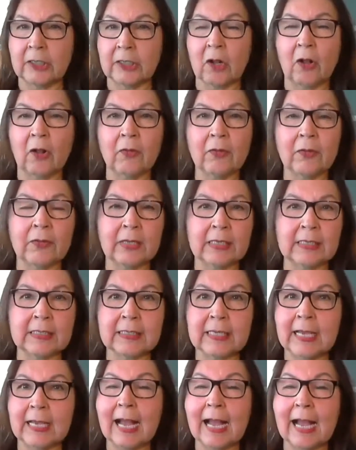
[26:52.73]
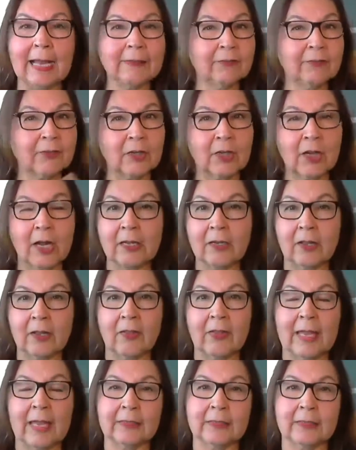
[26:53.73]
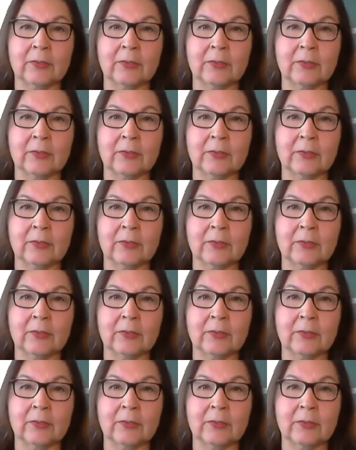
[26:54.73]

and all the things, I'd forgotten all that.